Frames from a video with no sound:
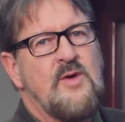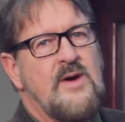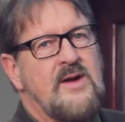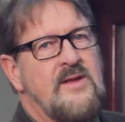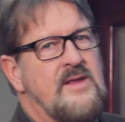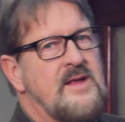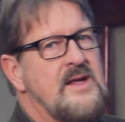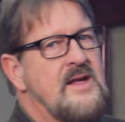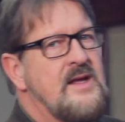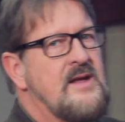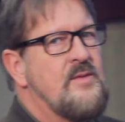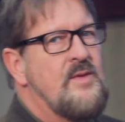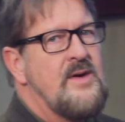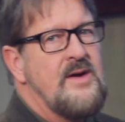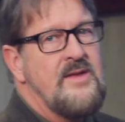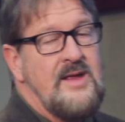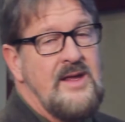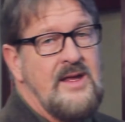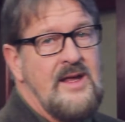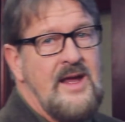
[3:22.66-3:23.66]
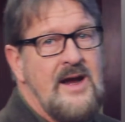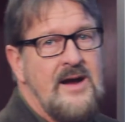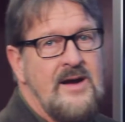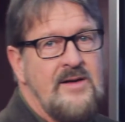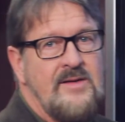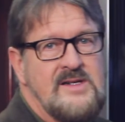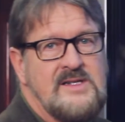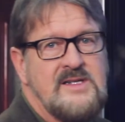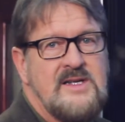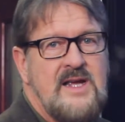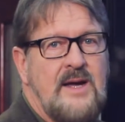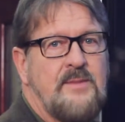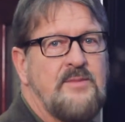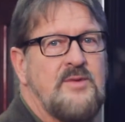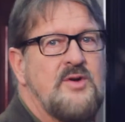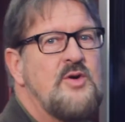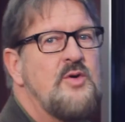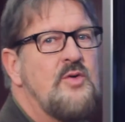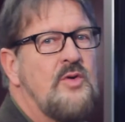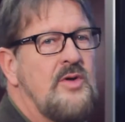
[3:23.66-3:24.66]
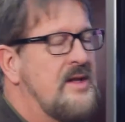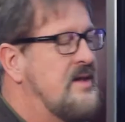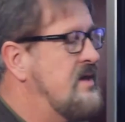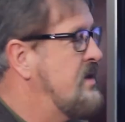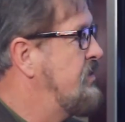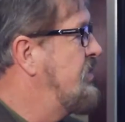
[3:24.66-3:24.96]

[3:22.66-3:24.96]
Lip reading: where the air is kept cool in